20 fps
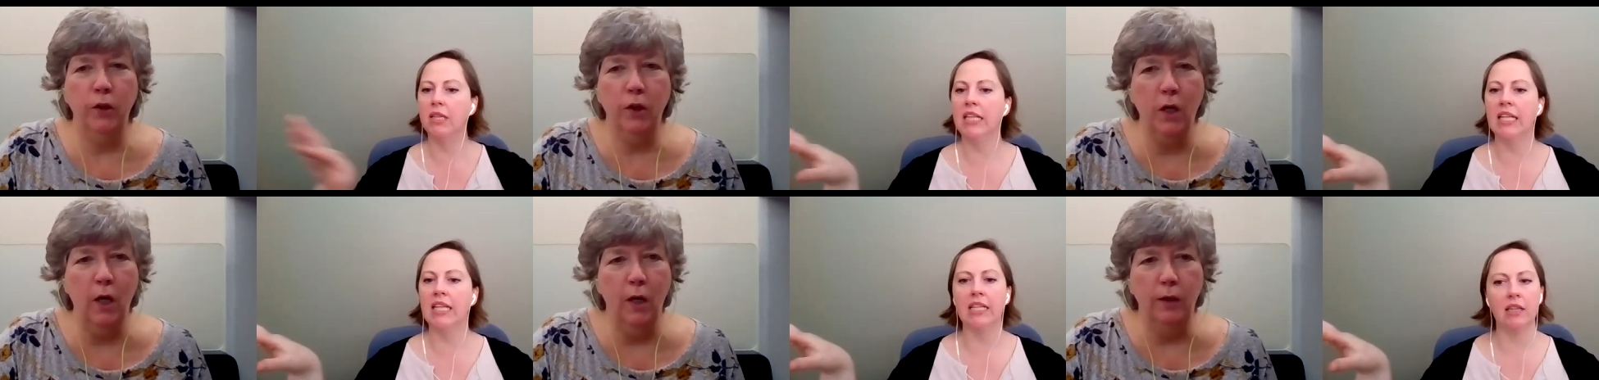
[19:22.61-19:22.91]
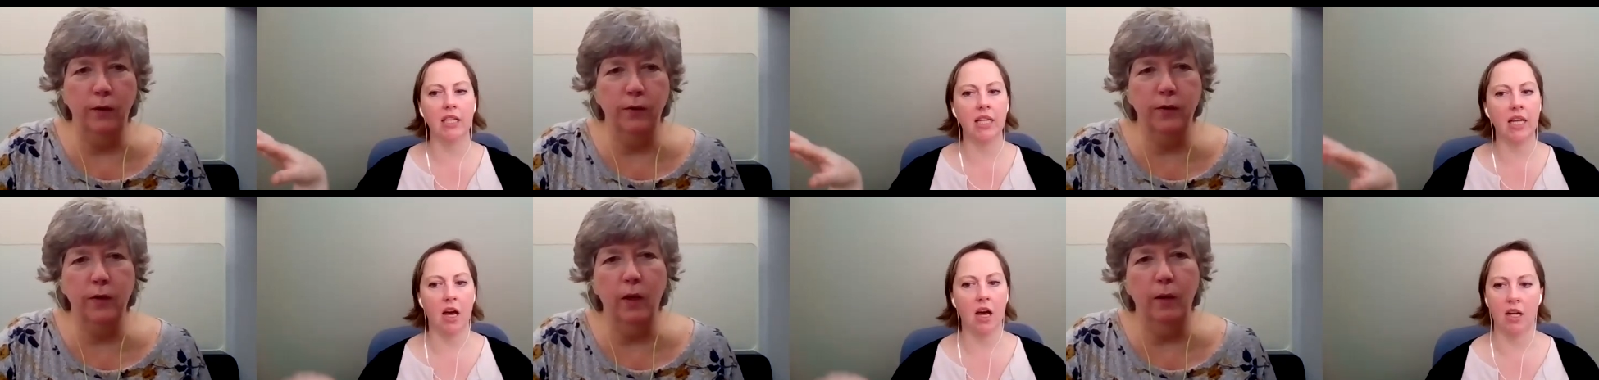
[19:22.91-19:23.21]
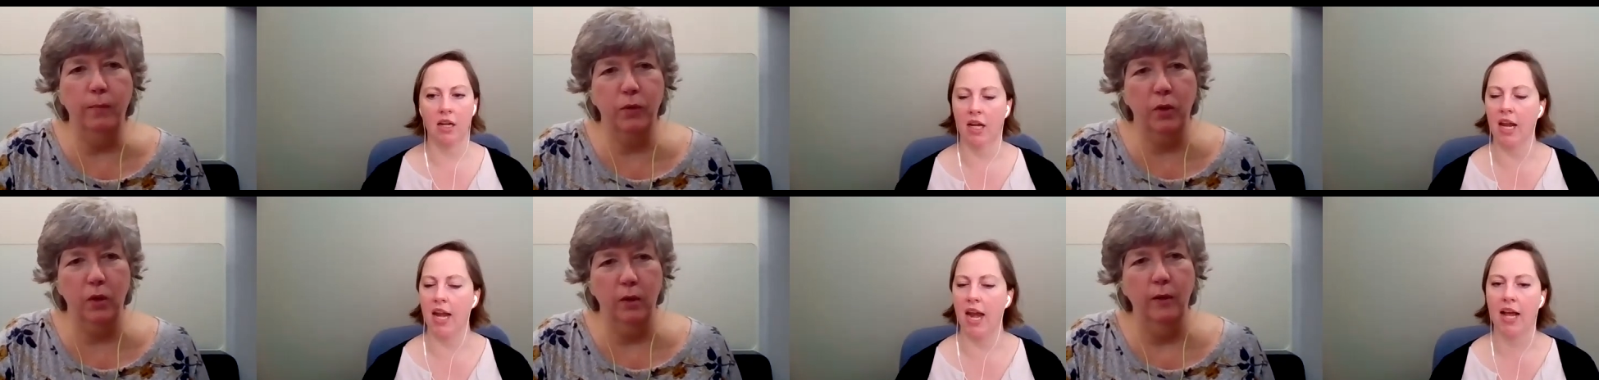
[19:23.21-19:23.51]

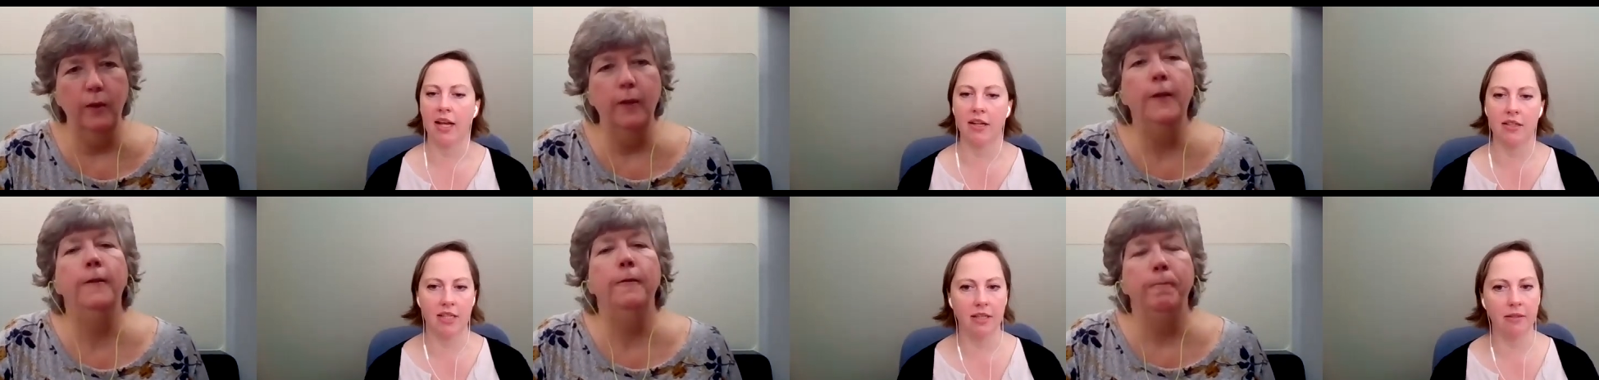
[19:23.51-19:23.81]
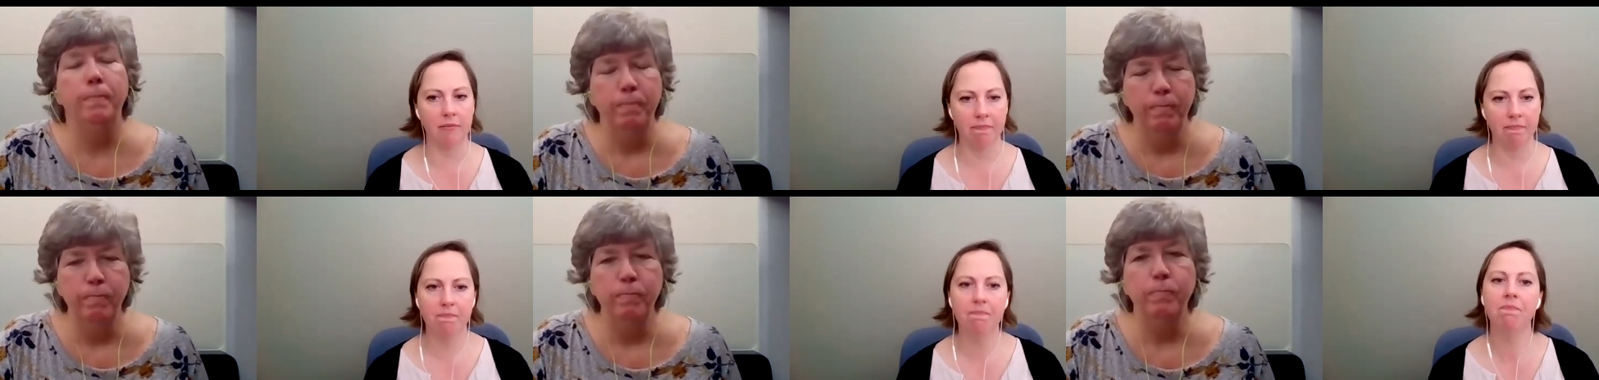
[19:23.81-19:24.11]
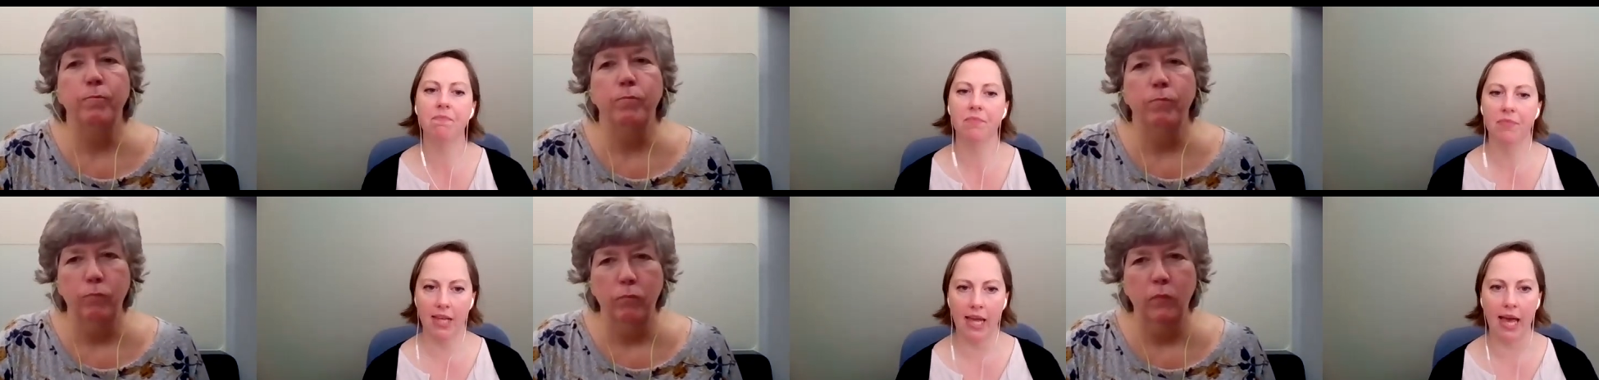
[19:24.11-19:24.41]
Speaker 1: Completely concepts.
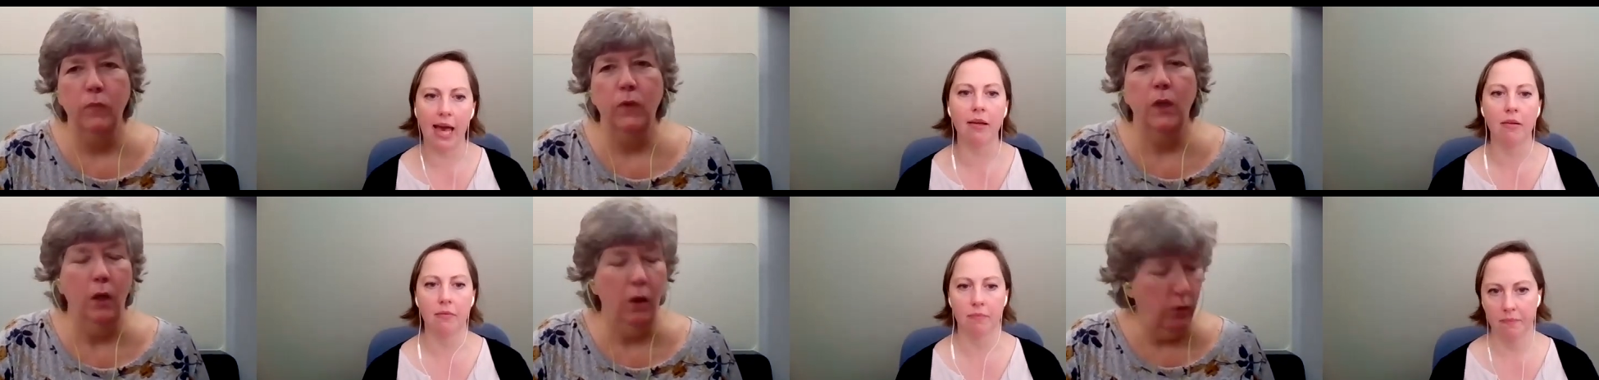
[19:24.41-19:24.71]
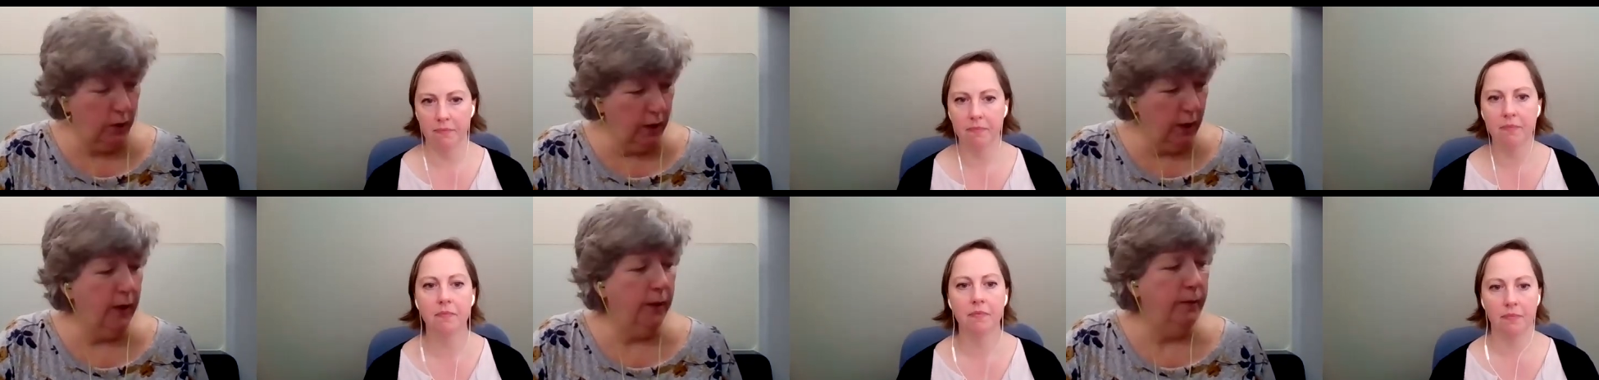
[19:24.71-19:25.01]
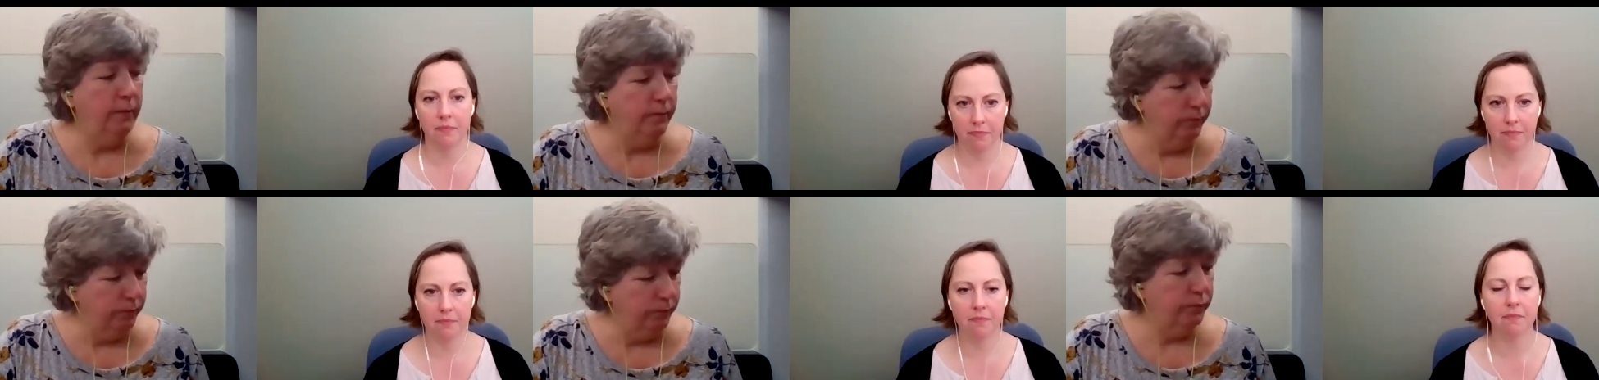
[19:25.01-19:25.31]
unconnected. Yeah. Okay.